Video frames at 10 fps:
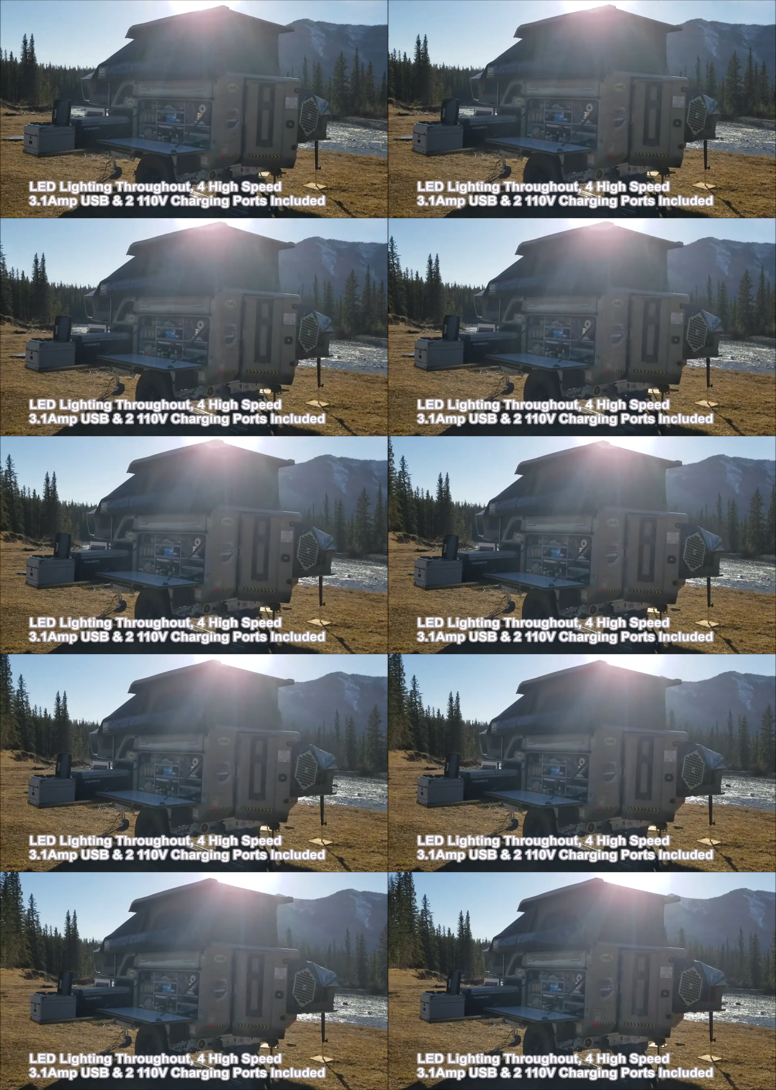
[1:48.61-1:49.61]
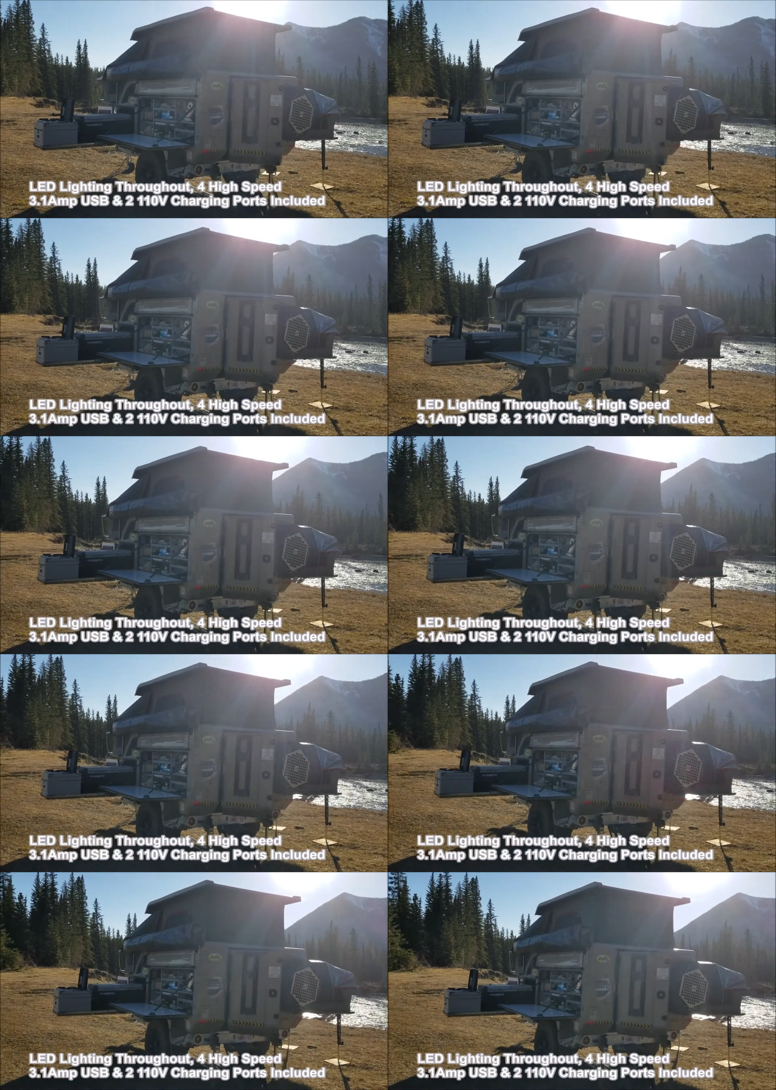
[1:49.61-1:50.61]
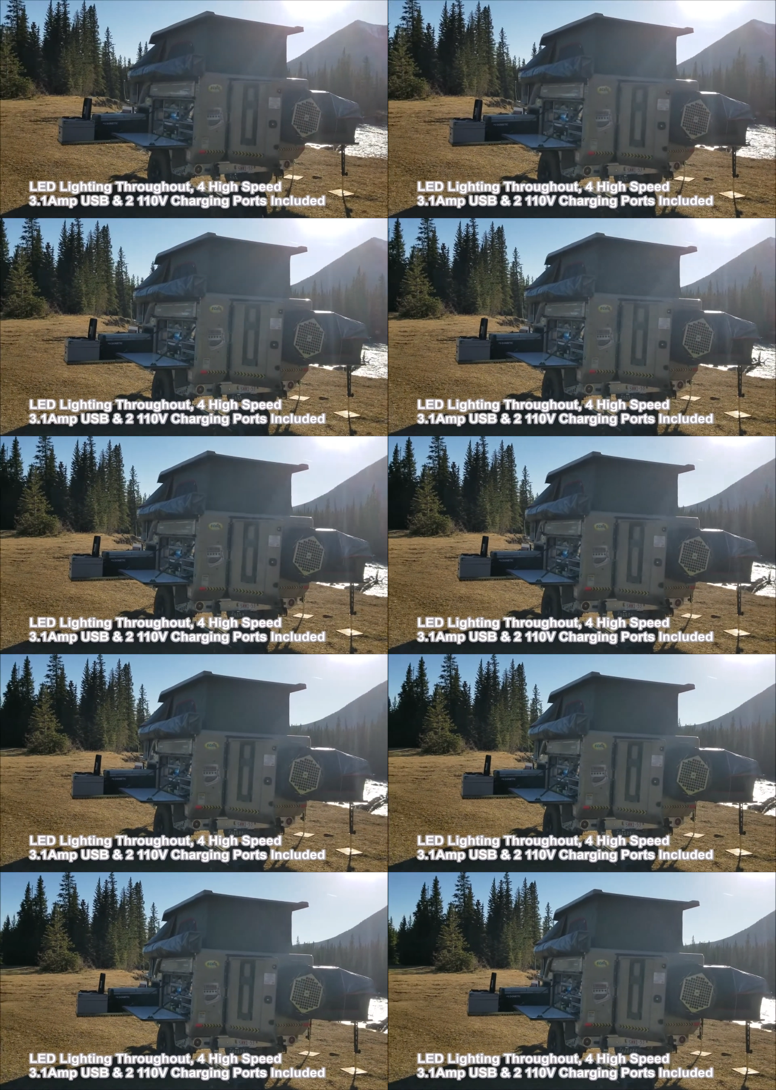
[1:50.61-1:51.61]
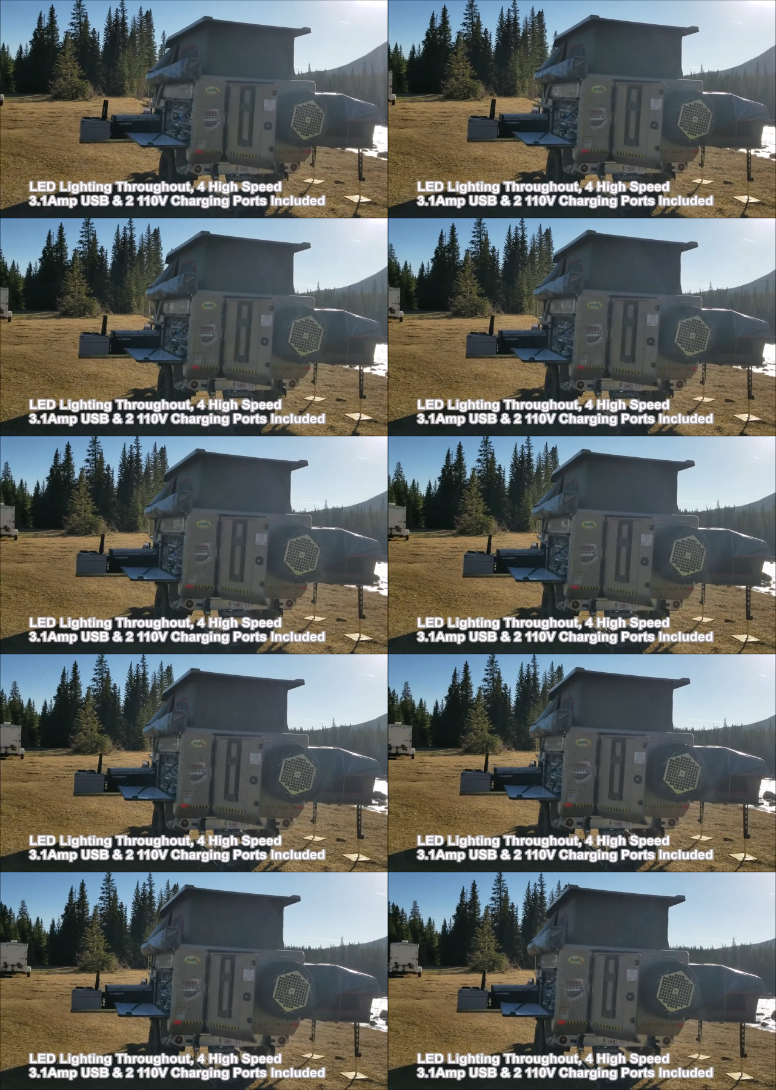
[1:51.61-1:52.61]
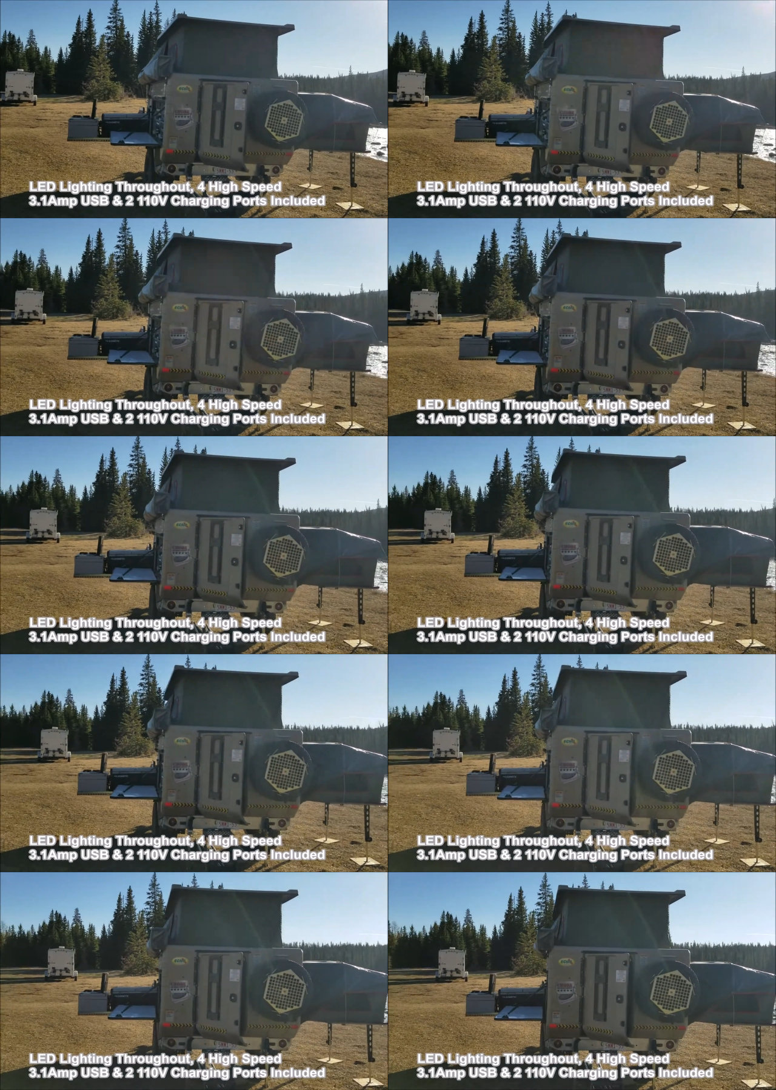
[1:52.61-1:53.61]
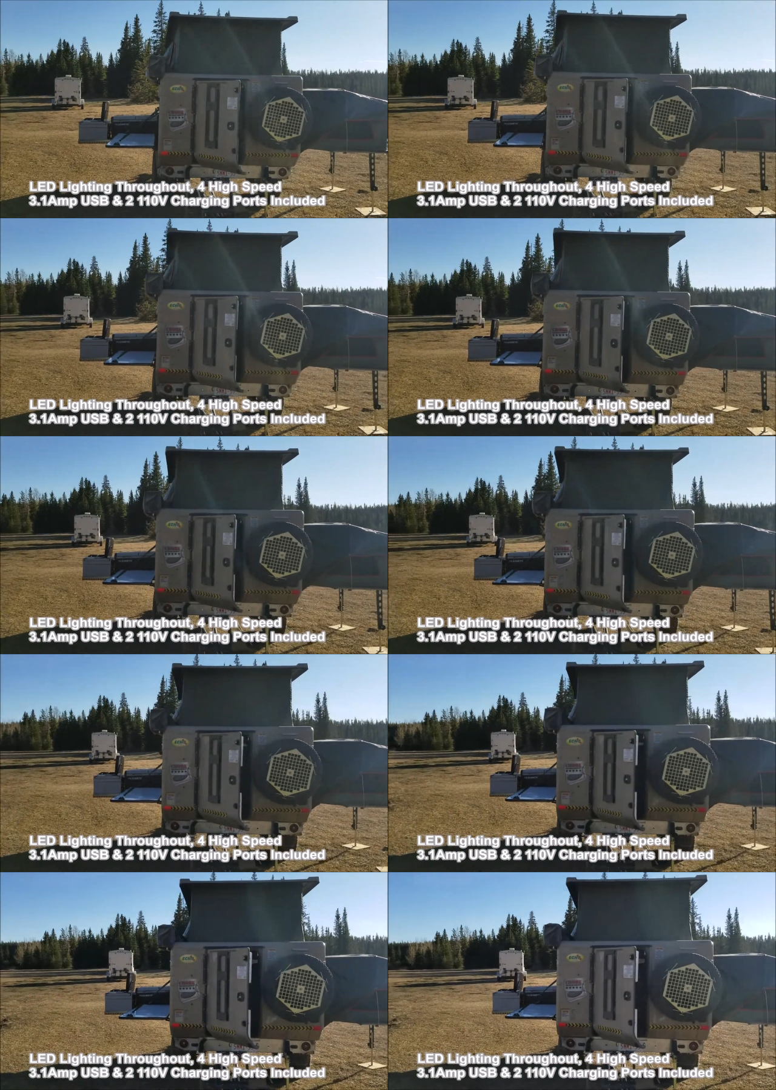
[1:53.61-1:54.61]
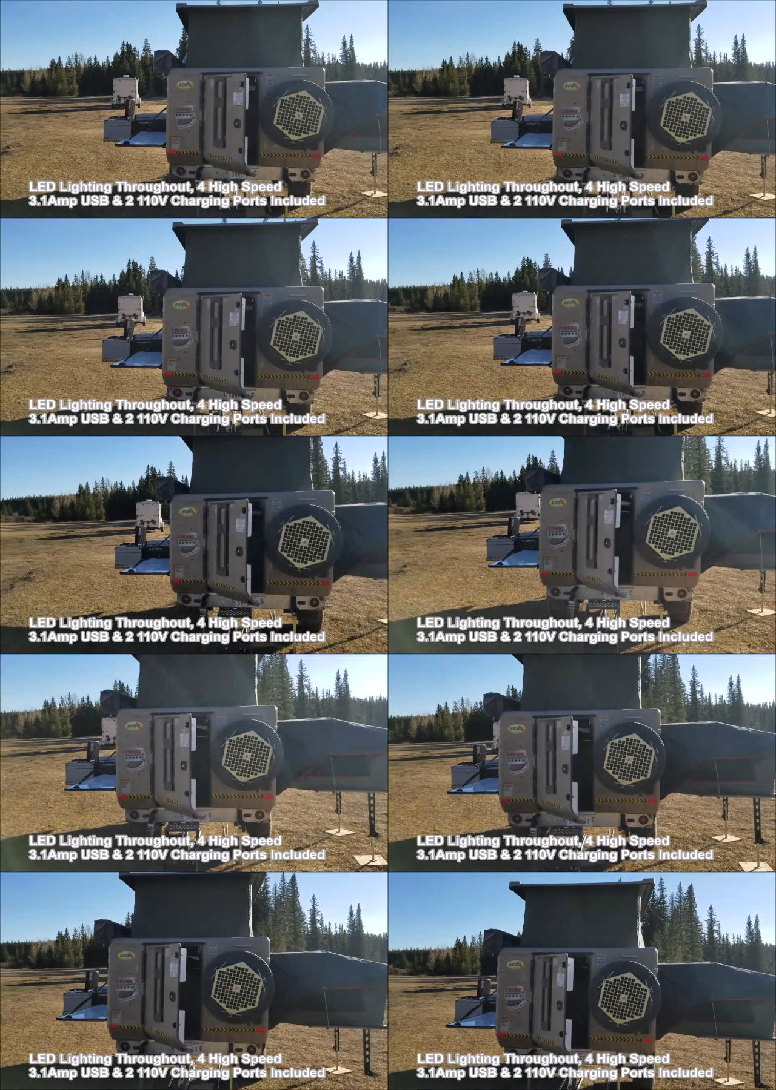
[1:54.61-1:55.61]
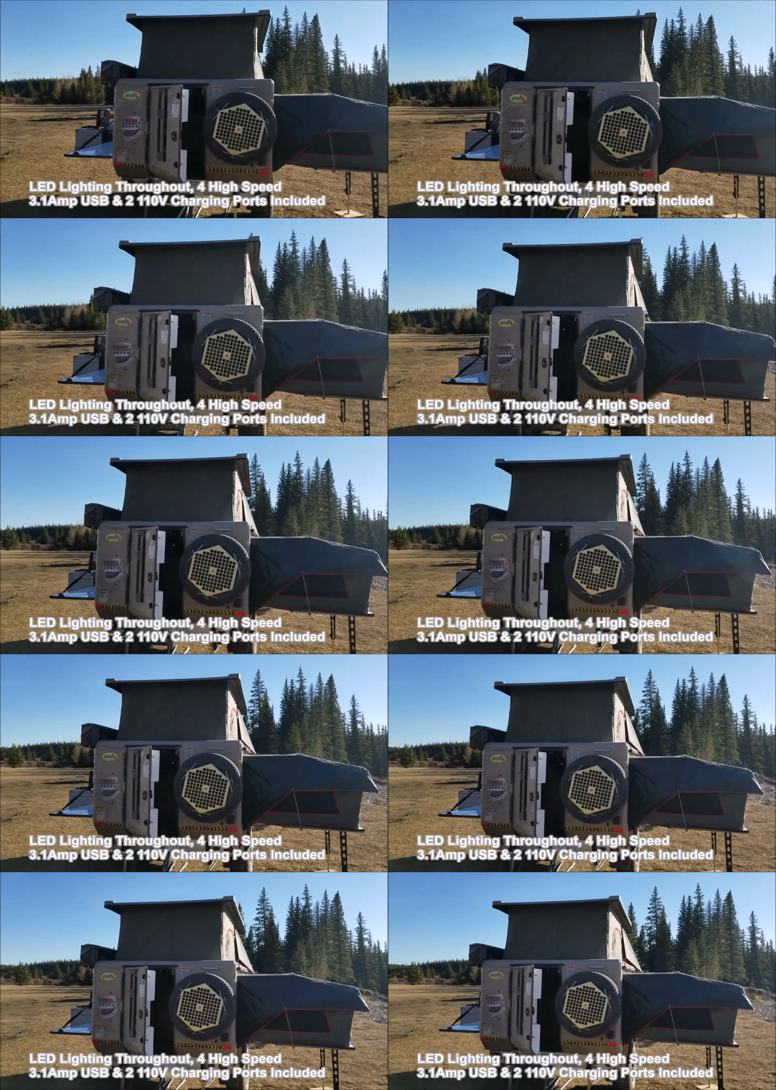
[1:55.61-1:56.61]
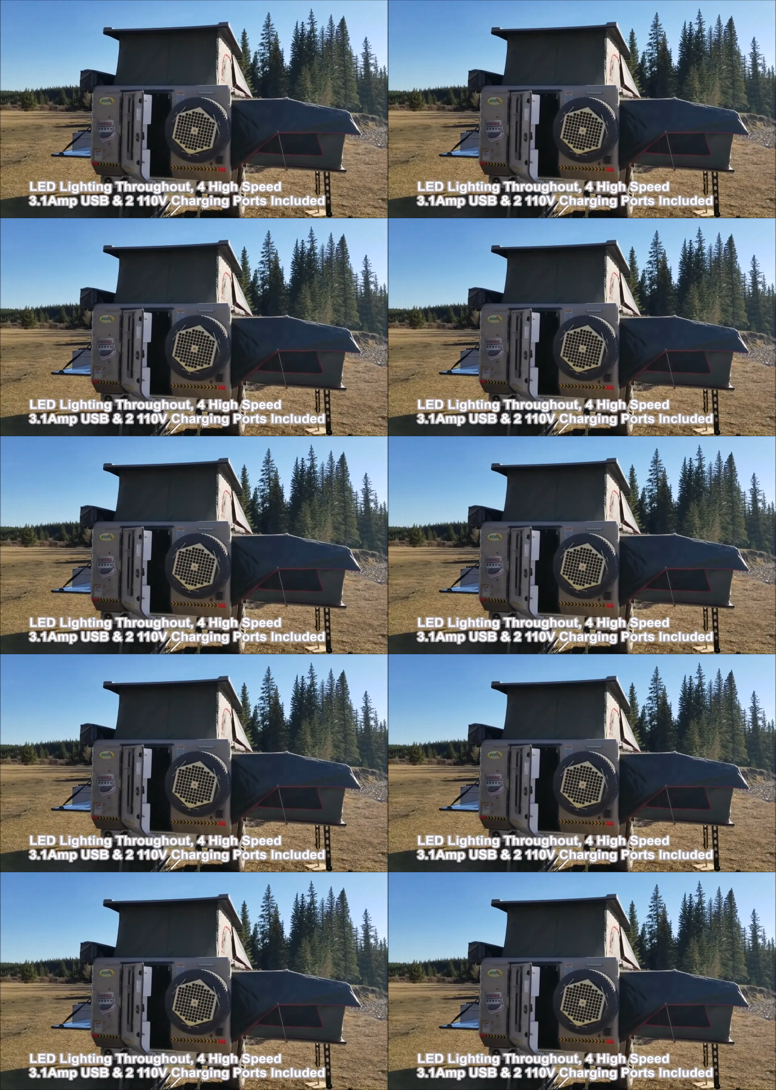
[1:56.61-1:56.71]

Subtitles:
Nobody's mouth can be seen.